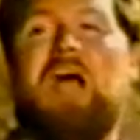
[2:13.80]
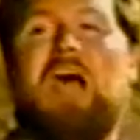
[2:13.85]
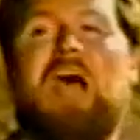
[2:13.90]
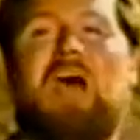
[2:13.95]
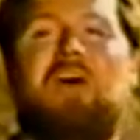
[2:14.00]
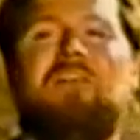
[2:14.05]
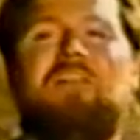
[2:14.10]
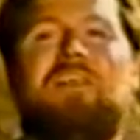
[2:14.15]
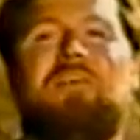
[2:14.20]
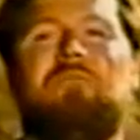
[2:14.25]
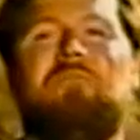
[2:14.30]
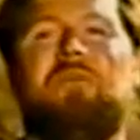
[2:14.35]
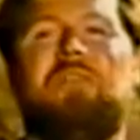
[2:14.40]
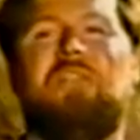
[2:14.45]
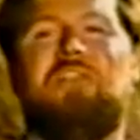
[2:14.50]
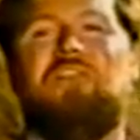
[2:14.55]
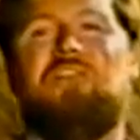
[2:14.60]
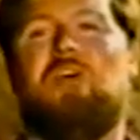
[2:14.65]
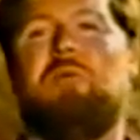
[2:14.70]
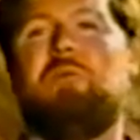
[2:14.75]
Now, how do
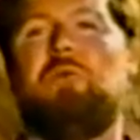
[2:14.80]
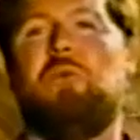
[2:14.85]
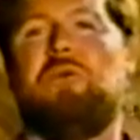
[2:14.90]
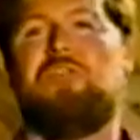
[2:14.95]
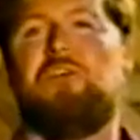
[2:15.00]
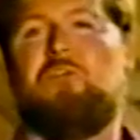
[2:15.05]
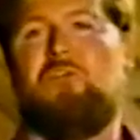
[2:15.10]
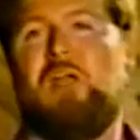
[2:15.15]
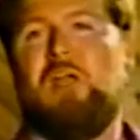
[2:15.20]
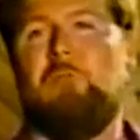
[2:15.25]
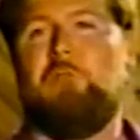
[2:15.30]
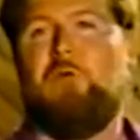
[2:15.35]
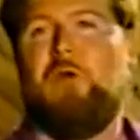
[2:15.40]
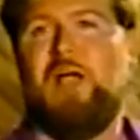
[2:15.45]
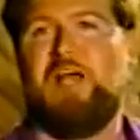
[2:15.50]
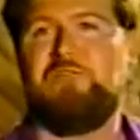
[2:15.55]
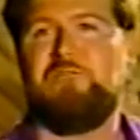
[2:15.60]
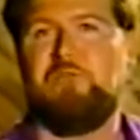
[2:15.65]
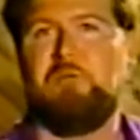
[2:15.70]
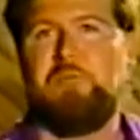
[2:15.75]
they, we determine what the
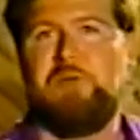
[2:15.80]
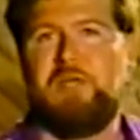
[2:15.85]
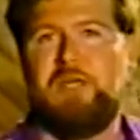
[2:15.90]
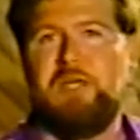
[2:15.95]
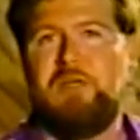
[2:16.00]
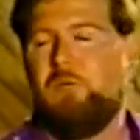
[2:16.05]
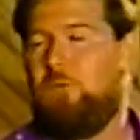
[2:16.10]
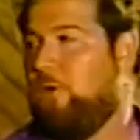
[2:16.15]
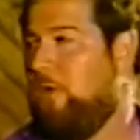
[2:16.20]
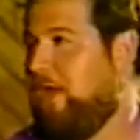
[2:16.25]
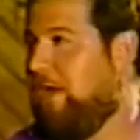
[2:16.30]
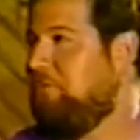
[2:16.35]
grand prize will be?